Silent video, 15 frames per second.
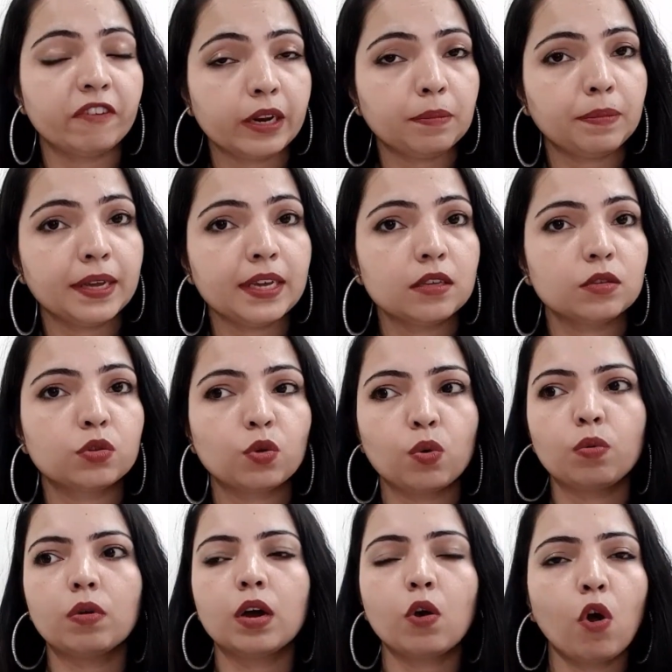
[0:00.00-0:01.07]
well-being.
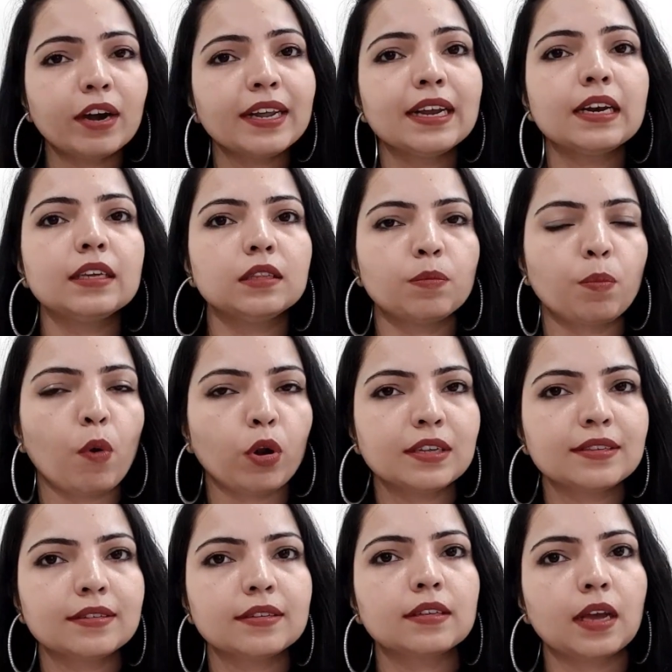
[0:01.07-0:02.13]
So accordingly, the
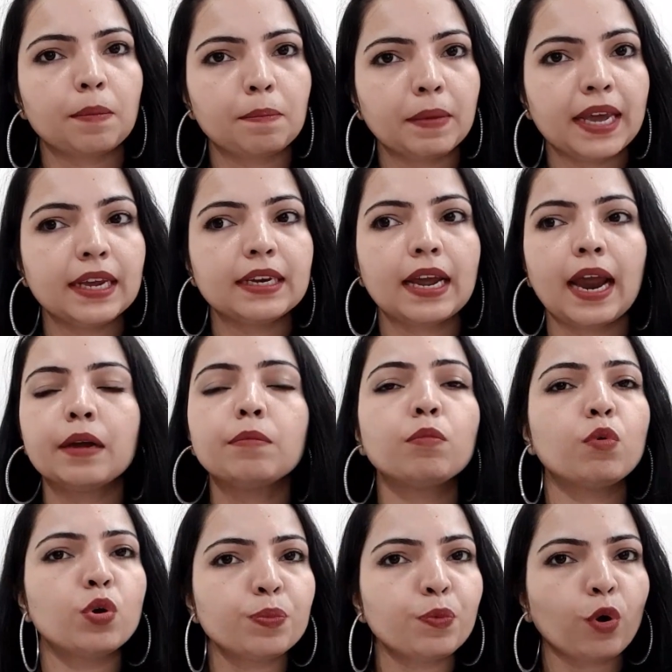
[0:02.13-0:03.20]
policies are made and
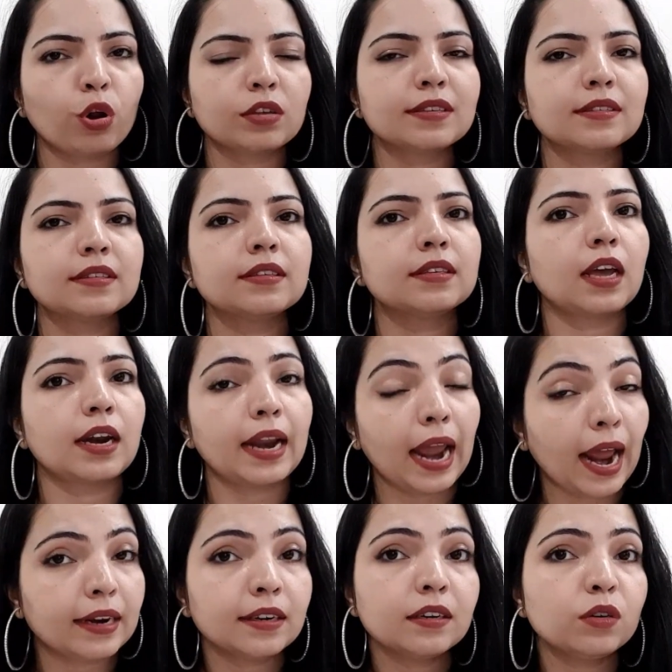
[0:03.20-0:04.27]
more processes are
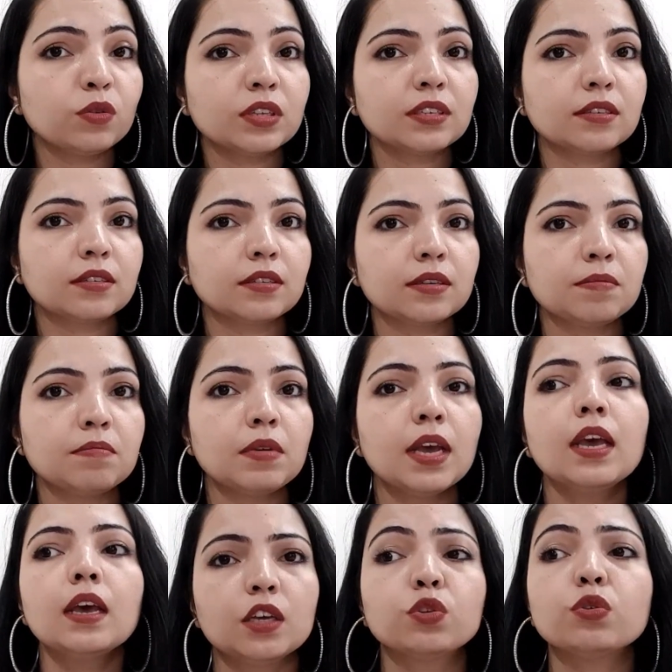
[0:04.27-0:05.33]
added to the system
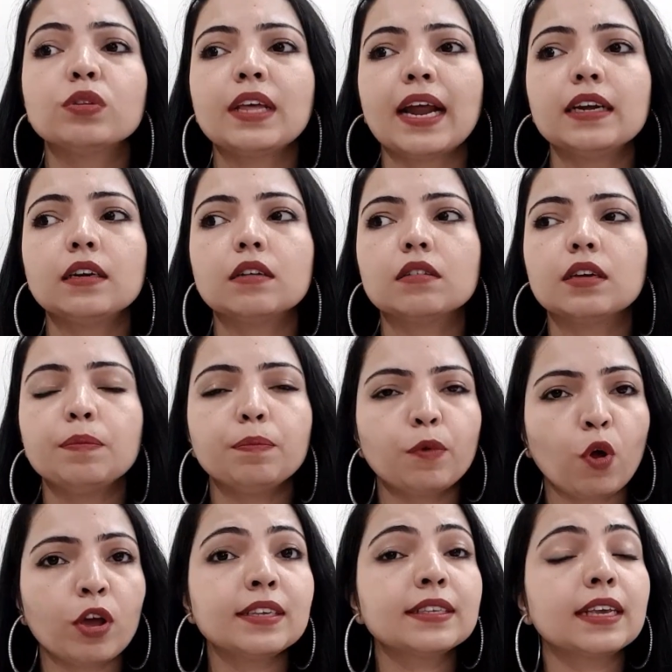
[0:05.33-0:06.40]
so that
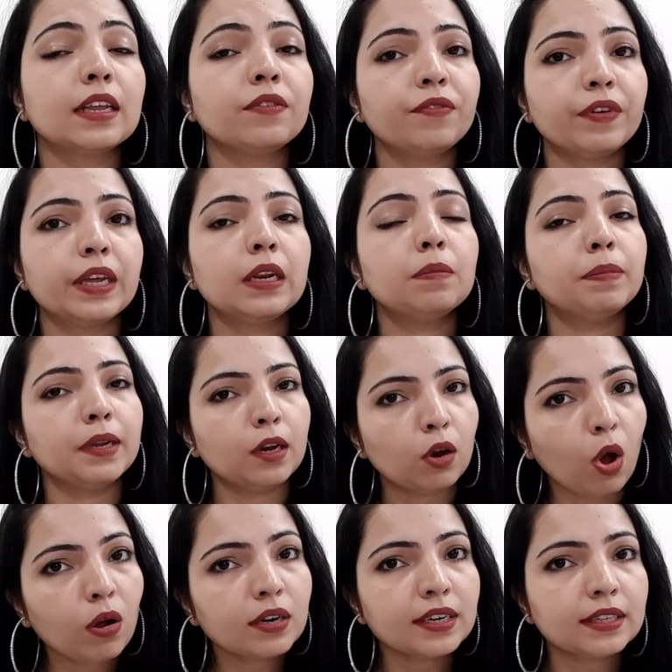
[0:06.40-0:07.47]
employees can feel
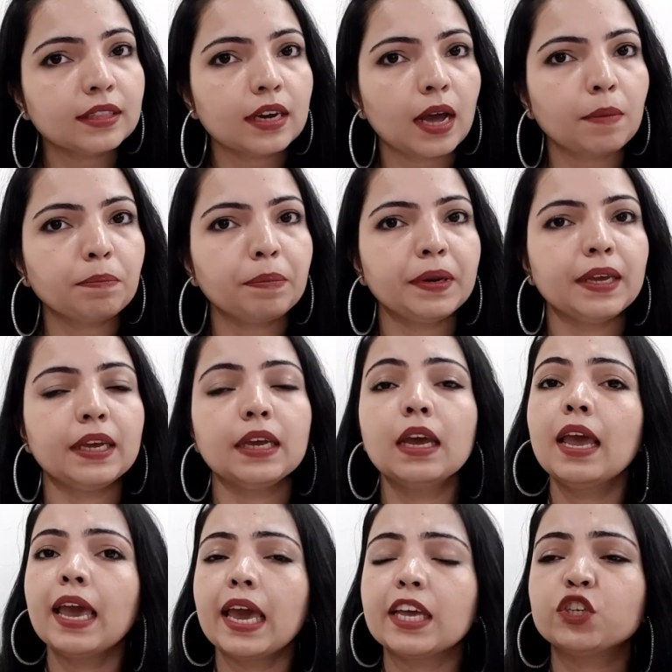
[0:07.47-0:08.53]
belonged in the company.
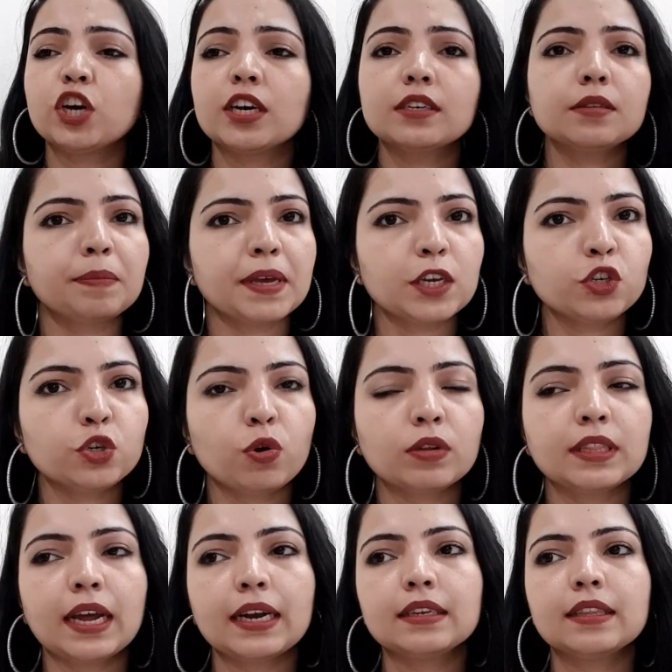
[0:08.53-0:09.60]
HRs make sure
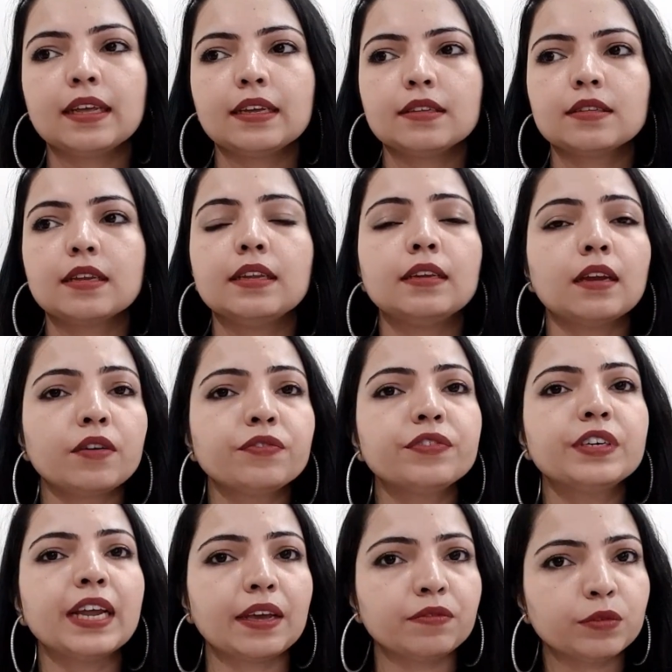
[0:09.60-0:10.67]
that there's enough
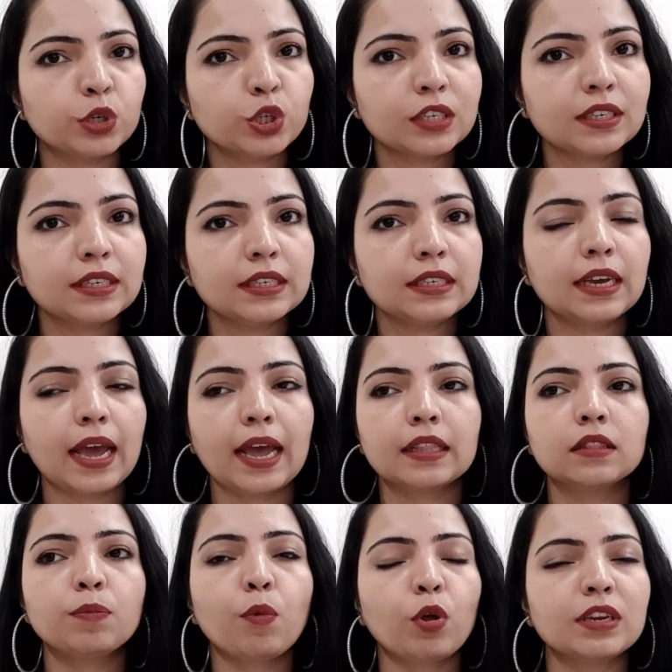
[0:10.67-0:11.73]
diversity
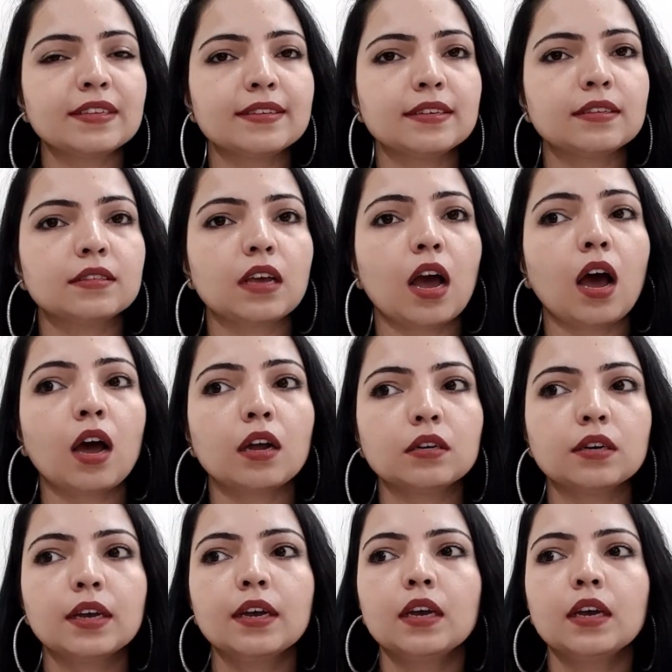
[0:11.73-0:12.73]
and the policies are